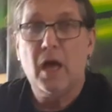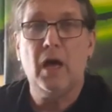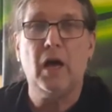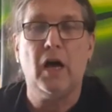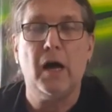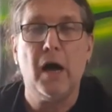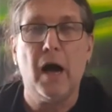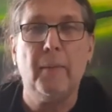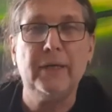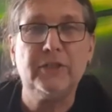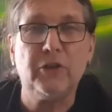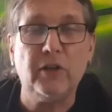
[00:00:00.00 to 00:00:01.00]
I'm
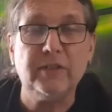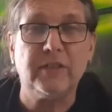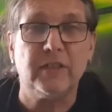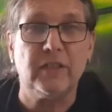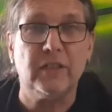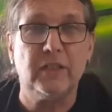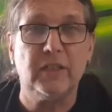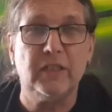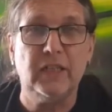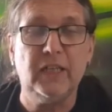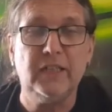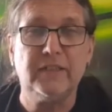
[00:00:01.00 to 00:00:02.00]
exhausted.
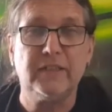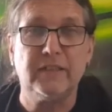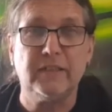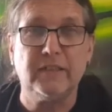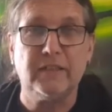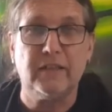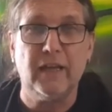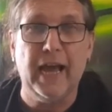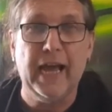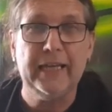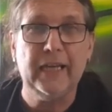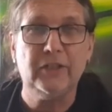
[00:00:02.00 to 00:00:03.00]
These
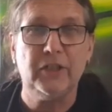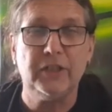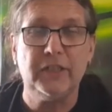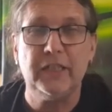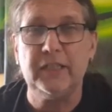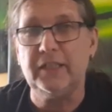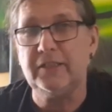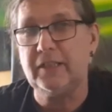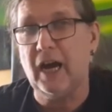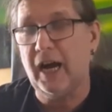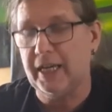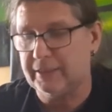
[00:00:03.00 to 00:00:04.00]
energies here, these
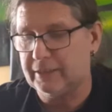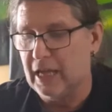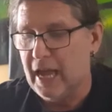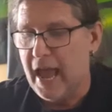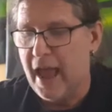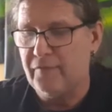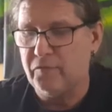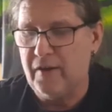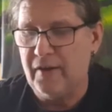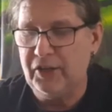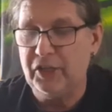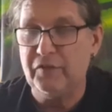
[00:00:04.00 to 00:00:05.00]
guides, have a
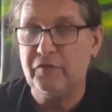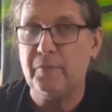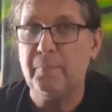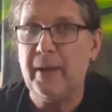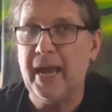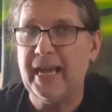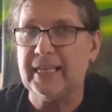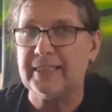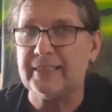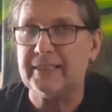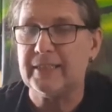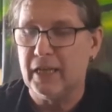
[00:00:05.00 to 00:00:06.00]
very different
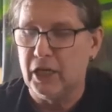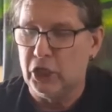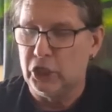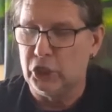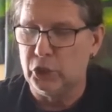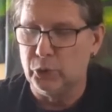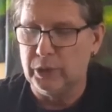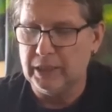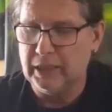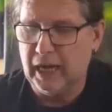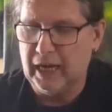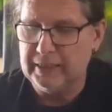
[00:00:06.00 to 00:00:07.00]
pace to the
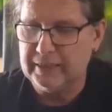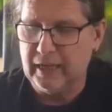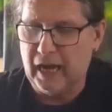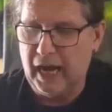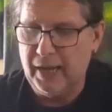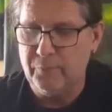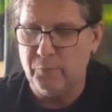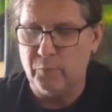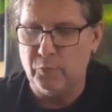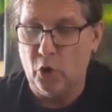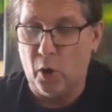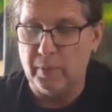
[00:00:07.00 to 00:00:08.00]
guides I'm
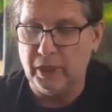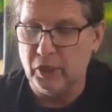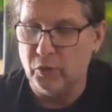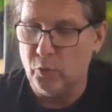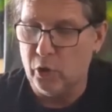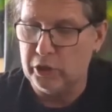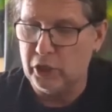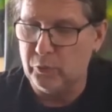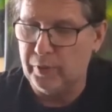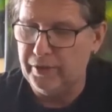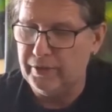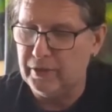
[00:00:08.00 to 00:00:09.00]
normally working
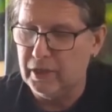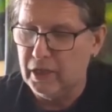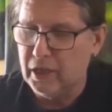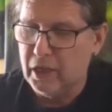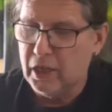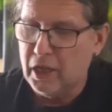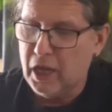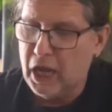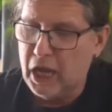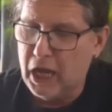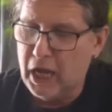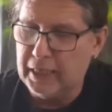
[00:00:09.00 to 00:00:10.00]
with. Uh,
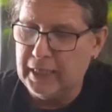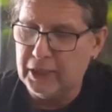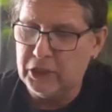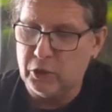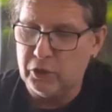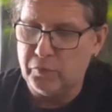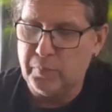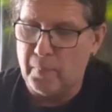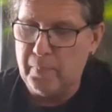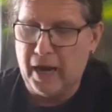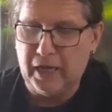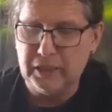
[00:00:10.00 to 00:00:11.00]
and they're sort of
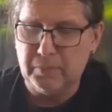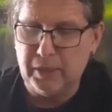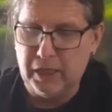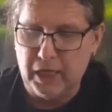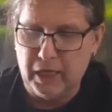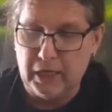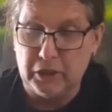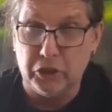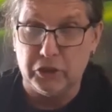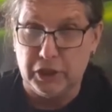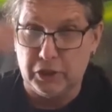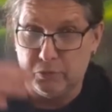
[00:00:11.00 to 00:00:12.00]
bombarding me here and I
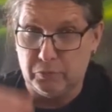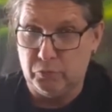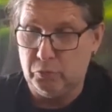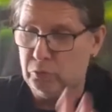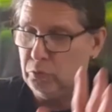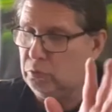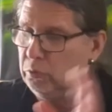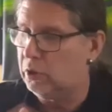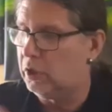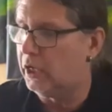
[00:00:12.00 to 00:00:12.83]
just need to...